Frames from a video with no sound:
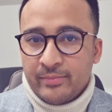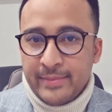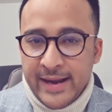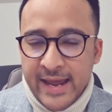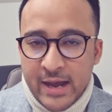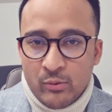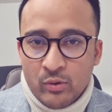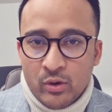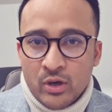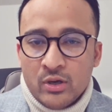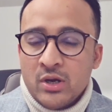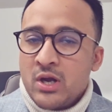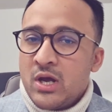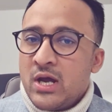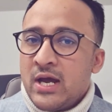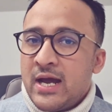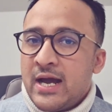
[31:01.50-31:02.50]
now on,
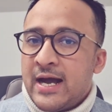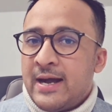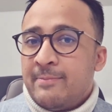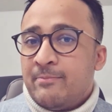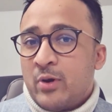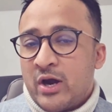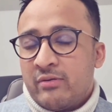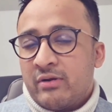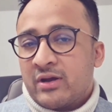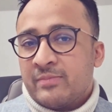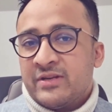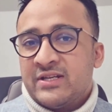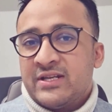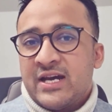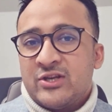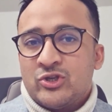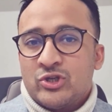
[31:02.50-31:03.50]
my
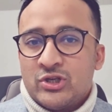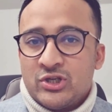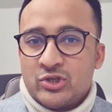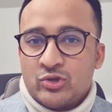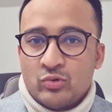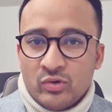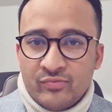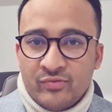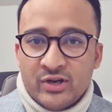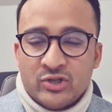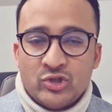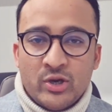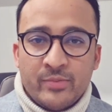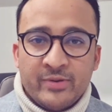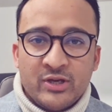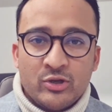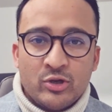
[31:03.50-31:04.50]
recommendation is look for a
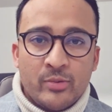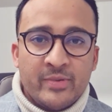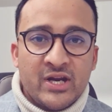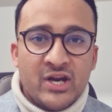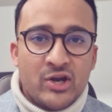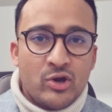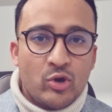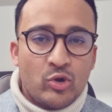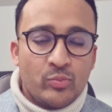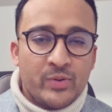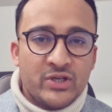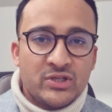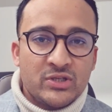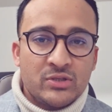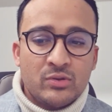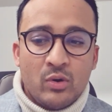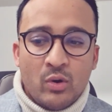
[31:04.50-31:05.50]
job in a nominated
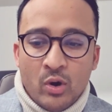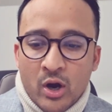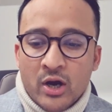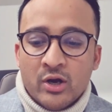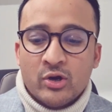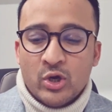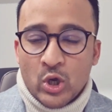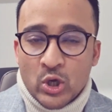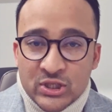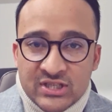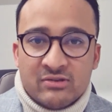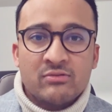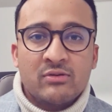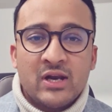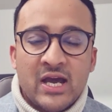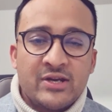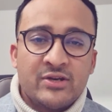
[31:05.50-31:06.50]
occupation or closely
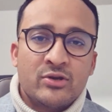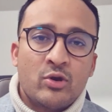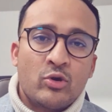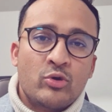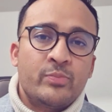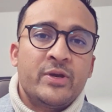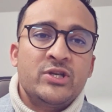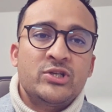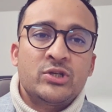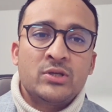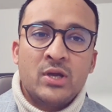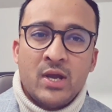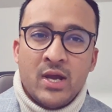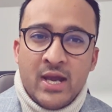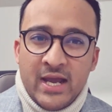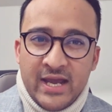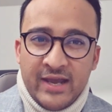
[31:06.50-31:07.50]
related occupation.
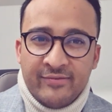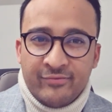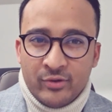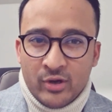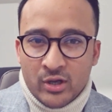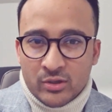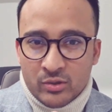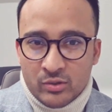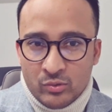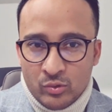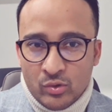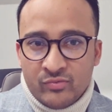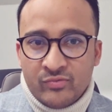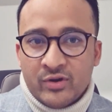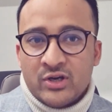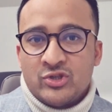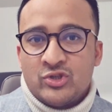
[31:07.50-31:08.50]
If not,
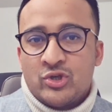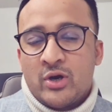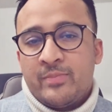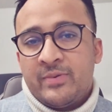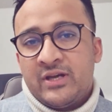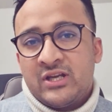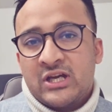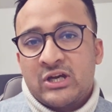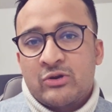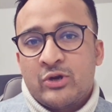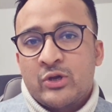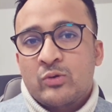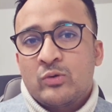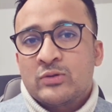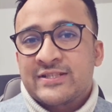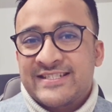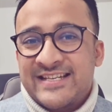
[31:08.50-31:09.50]
look for a job in the
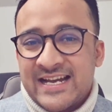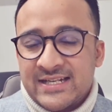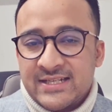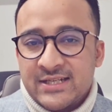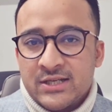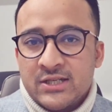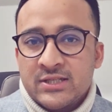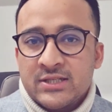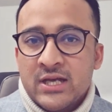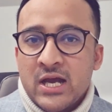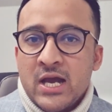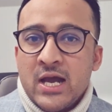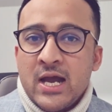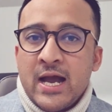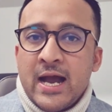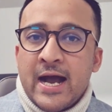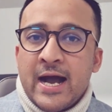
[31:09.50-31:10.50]
critical sectors,
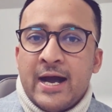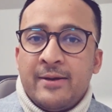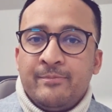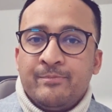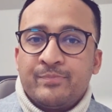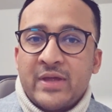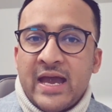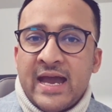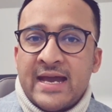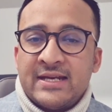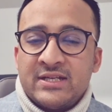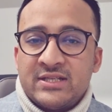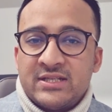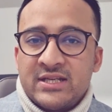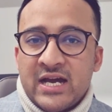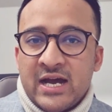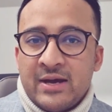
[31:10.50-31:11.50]

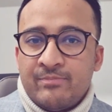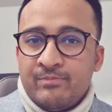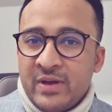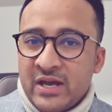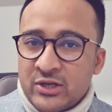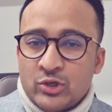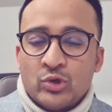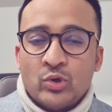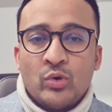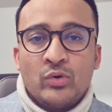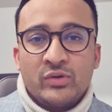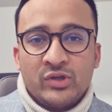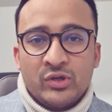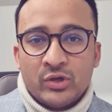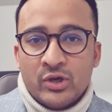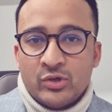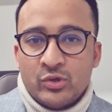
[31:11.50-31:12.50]
and make sure
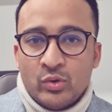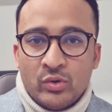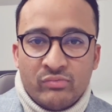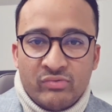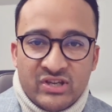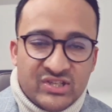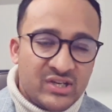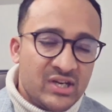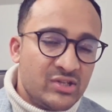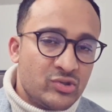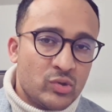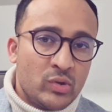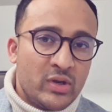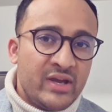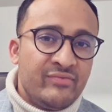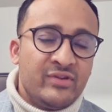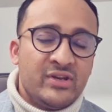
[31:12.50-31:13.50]
your
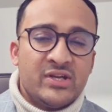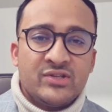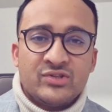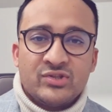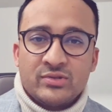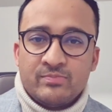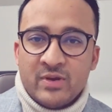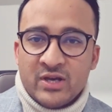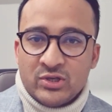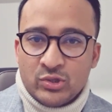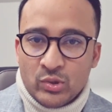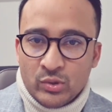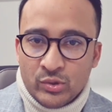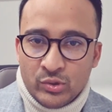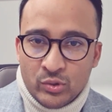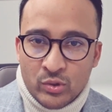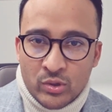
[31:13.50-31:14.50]
residential evidence, make
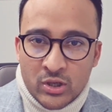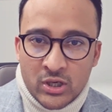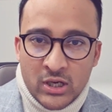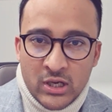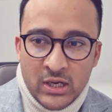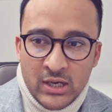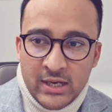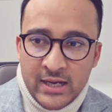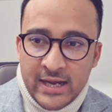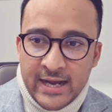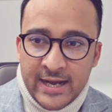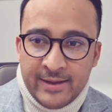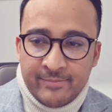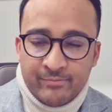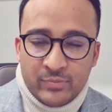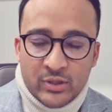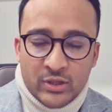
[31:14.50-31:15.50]
sure your
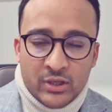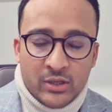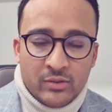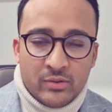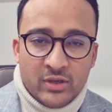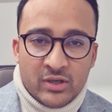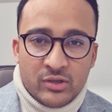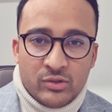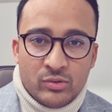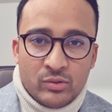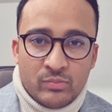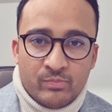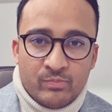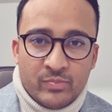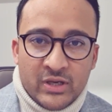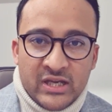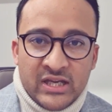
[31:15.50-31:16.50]

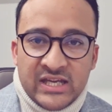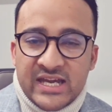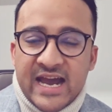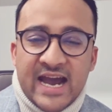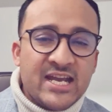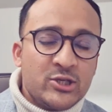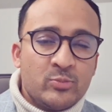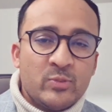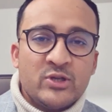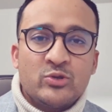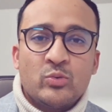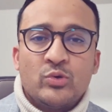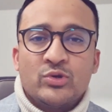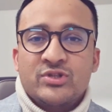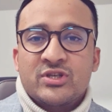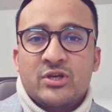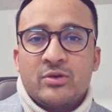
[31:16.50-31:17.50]
engagement
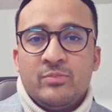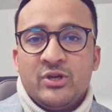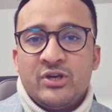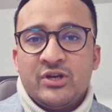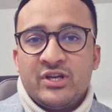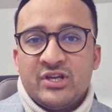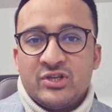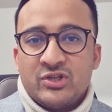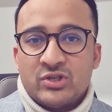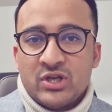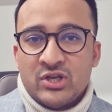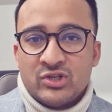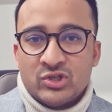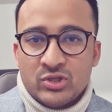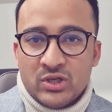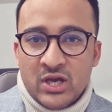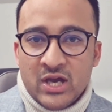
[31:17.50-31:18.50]
towards the community
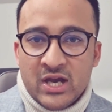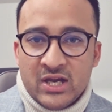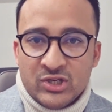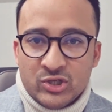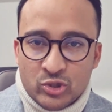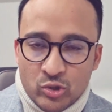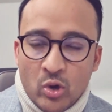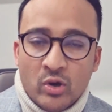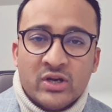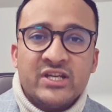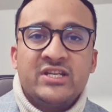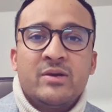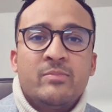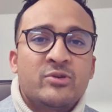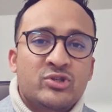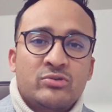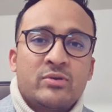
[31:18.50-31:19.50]
is strongly
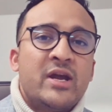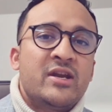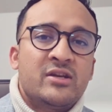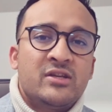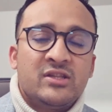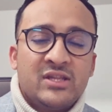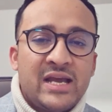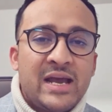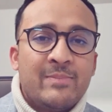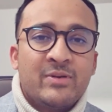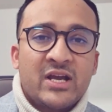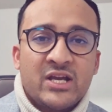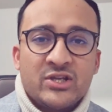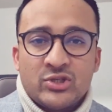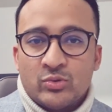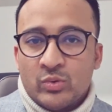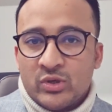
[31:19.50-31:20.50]
demonstrated in the
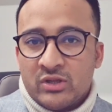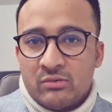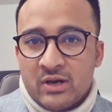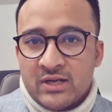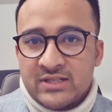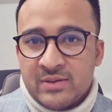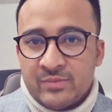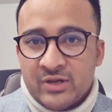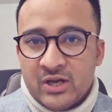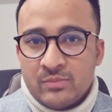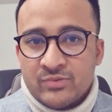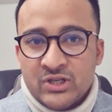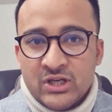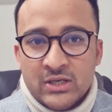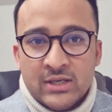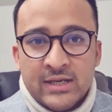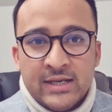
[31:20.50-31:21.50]
application when the right timing
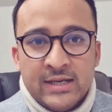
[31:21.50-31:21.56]
comes in.